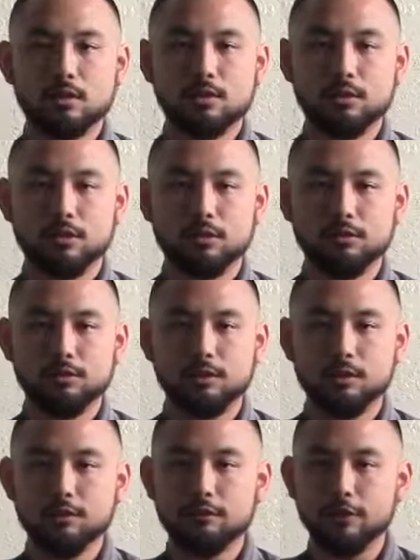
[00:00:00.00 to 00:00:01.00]
So in
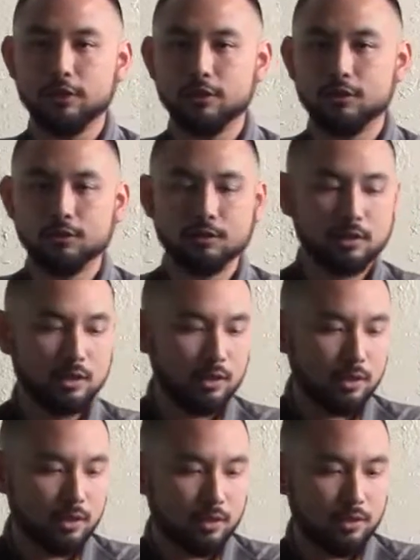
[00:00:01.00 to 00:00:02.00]
this video, I
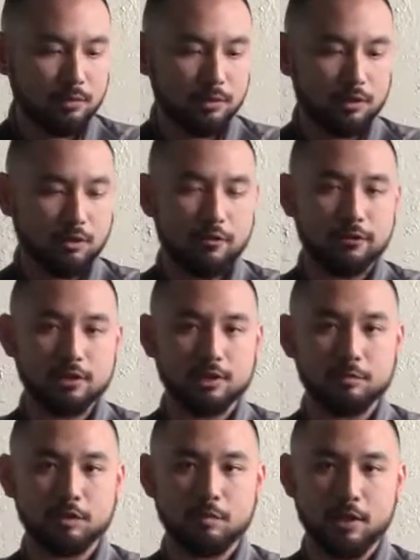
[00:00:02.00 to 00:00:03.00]
just want to go over
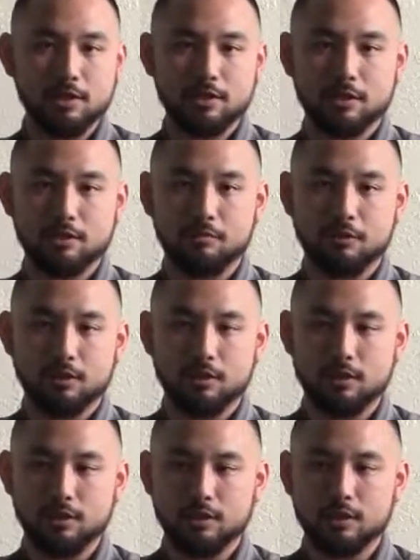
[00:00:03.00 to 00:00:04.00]
some of the basics
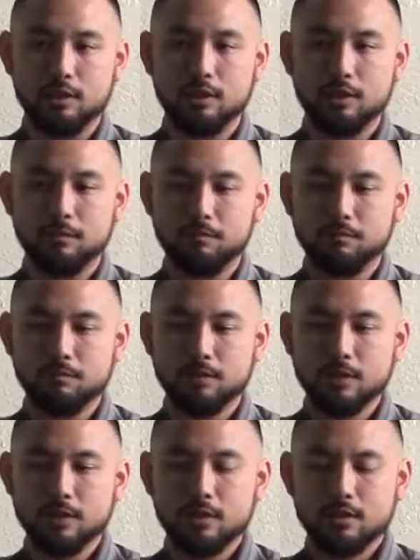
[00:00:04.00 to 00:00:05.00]
regarding,
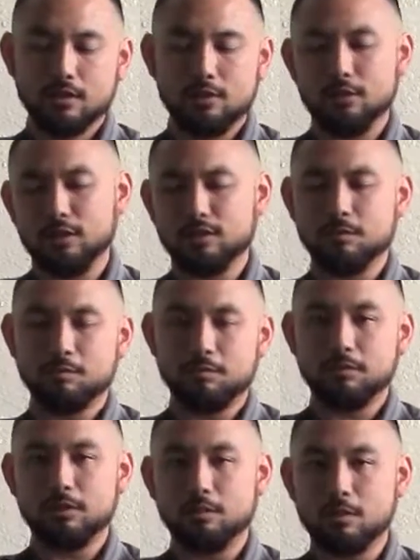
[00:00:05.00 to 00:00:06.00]
like
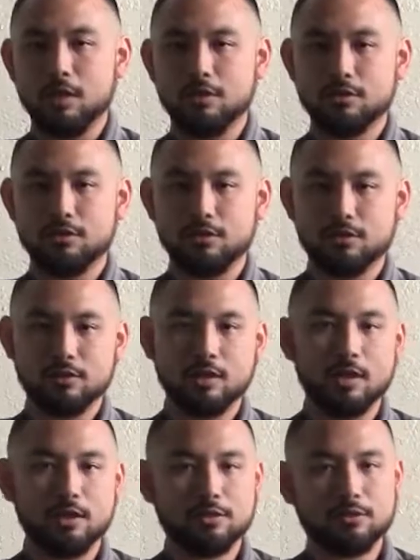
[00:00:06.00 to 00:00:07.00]
the posture,
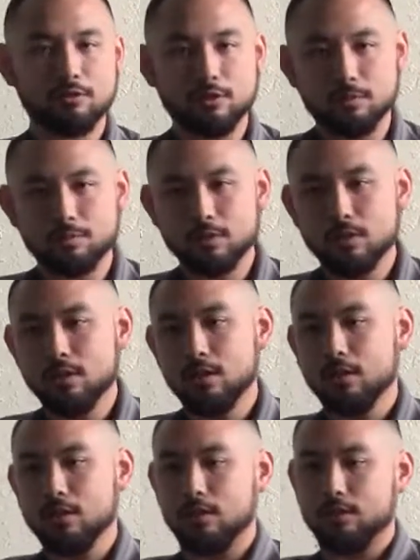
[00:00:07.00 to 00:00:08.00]
stance, grip,
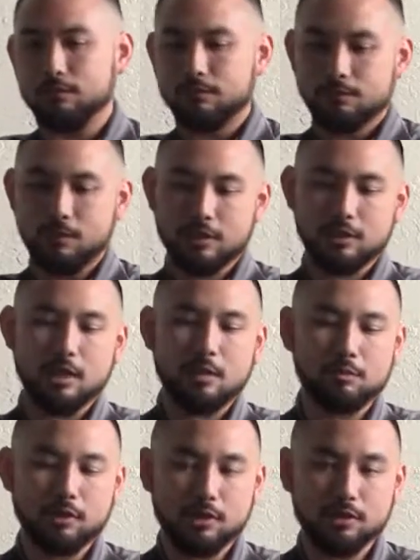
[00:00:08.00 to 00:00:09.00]
basic
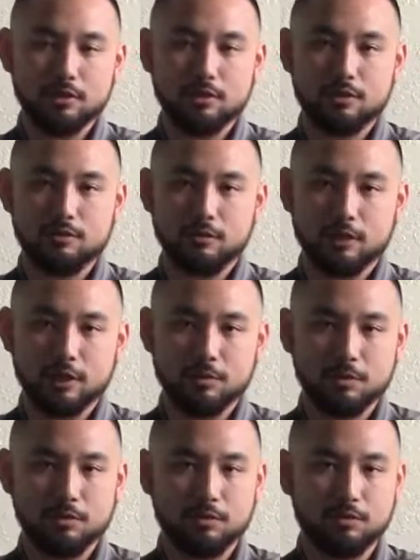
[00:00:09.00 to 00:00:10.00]
operations when it
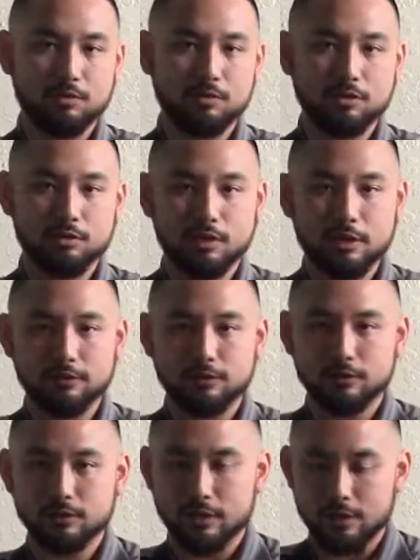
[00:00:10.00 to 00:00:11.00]
comes to
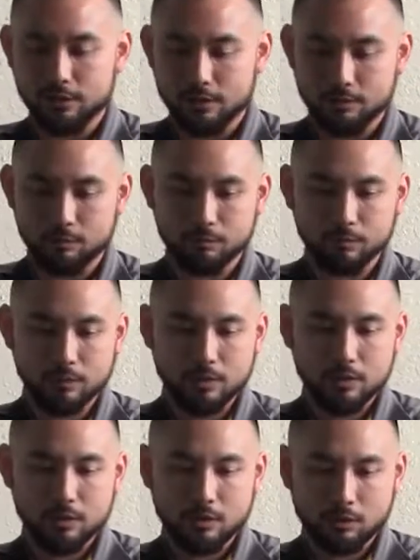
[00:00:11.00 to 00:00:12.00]
rifles. And
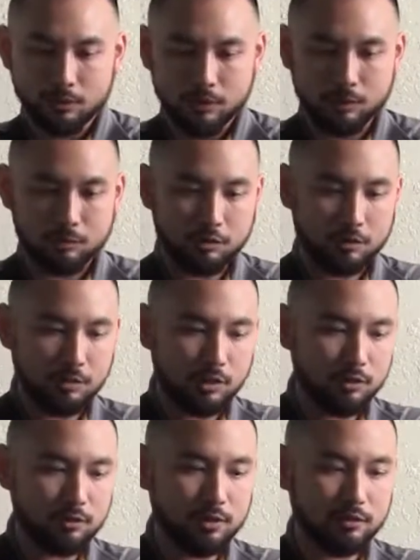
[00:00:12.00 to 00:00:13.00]
the one I'm going to be
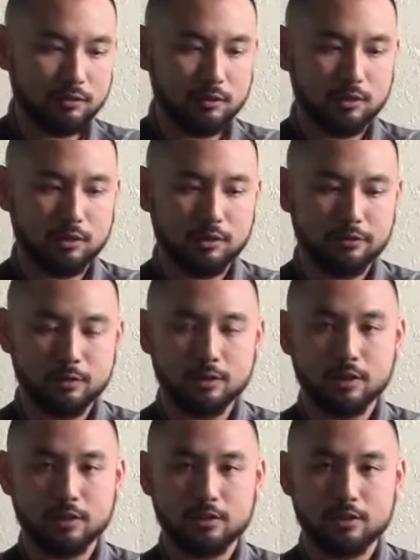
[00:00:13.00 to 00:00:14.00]
using for
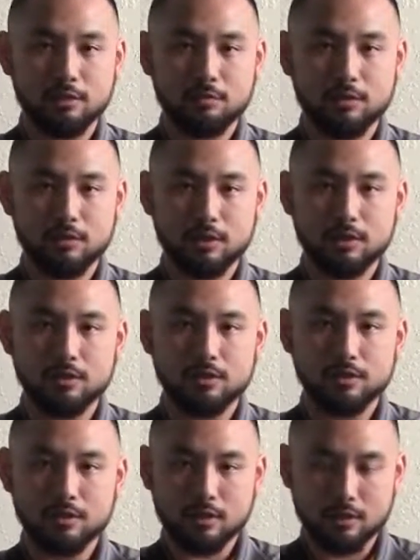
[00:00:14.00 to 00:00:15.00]
the example
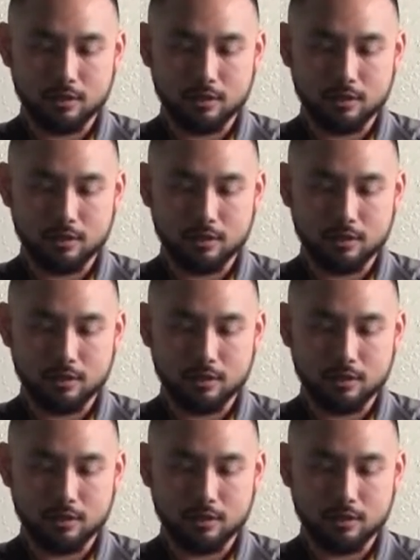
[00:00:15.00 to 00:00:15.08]
is